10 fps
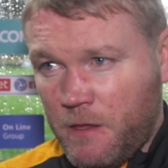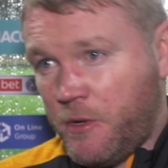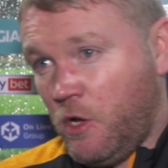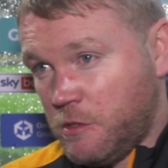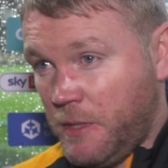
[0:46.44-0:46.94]

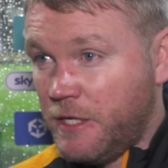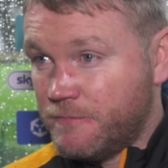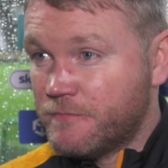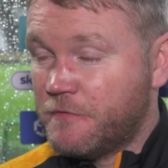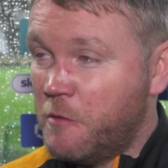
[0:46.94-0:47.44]
But ultimately,
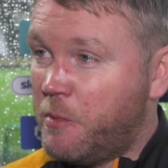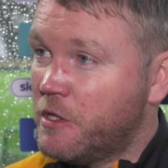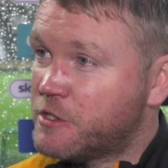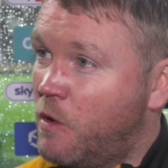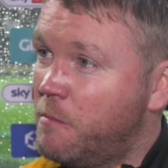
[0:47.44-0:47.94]

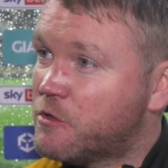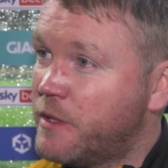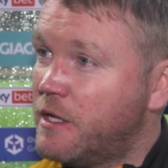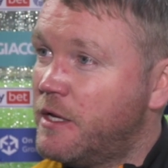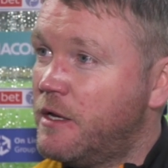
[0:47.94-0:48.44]
football is won
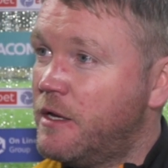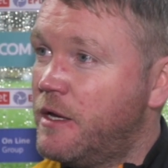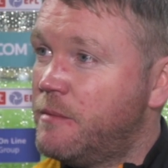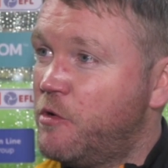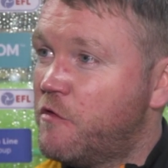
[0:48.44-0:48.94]
between
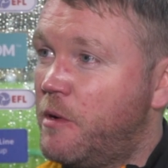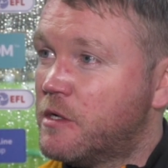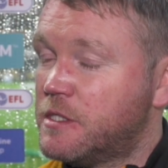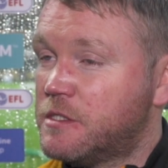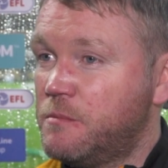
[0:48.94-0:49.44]
in both
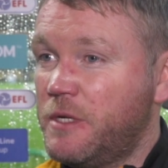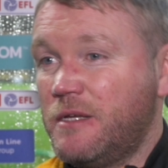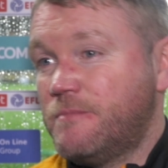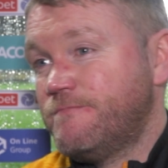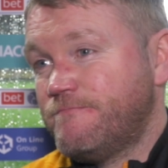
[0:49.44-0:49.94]
boxes, and
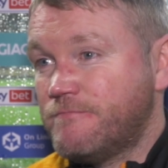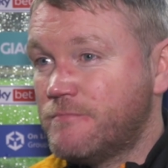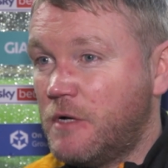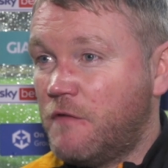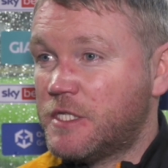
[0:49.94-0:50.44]
we
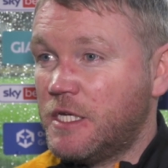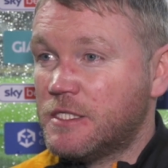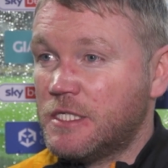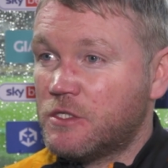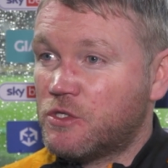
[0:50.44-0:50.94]
obviously
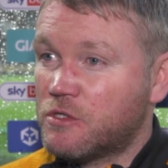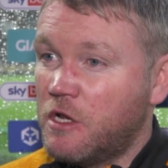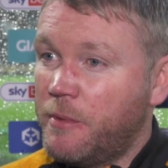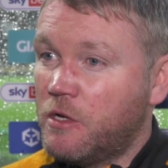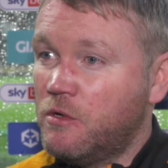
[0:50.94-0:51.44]
conceded two
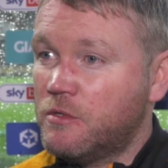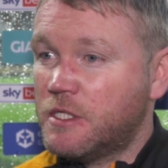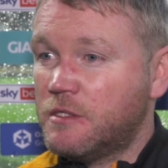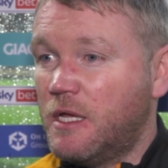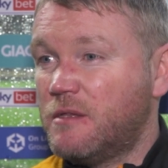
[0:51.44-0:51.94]
sloppy goals
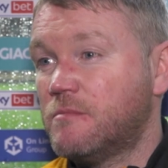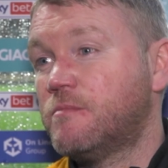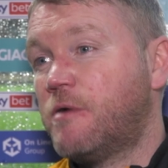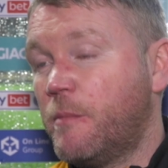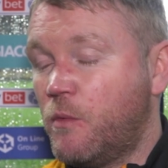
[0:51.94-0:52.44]
and
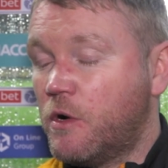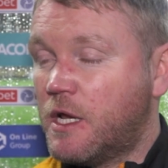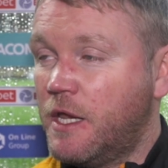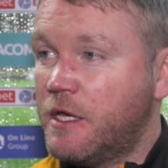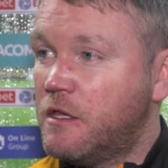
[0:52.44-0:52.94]
probably weren't
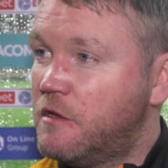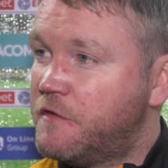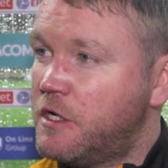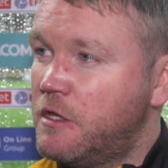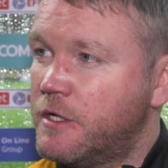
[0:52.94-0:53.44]
clinical enough
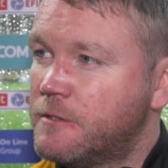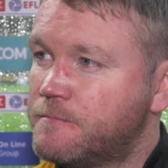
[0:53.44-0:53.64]
for the other.